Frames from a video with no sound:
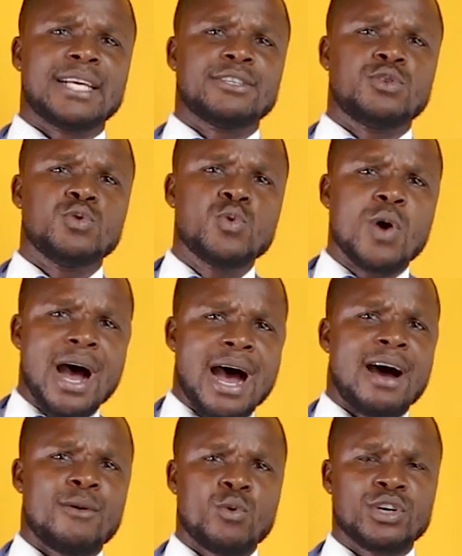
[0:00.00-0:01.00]
that you
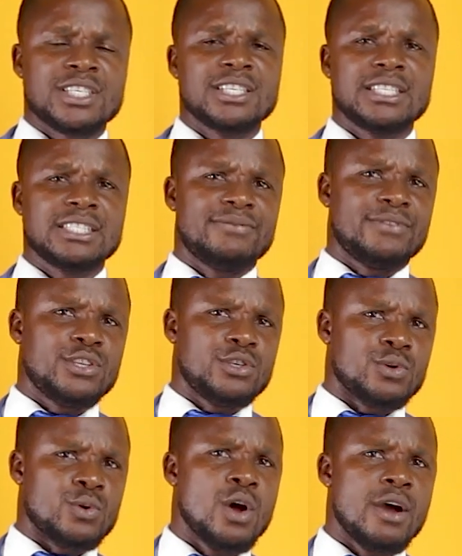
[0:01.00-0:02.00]
are watching this
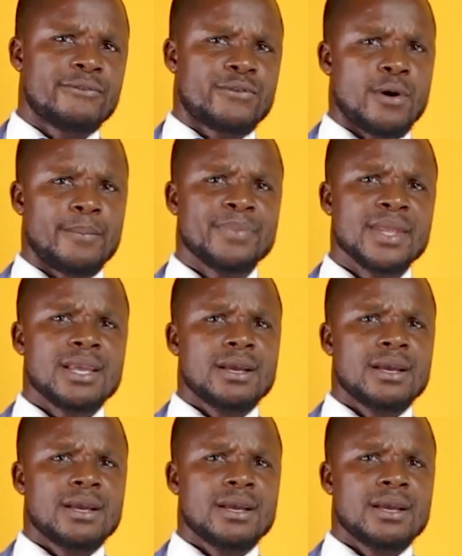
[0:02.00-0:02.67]
video from.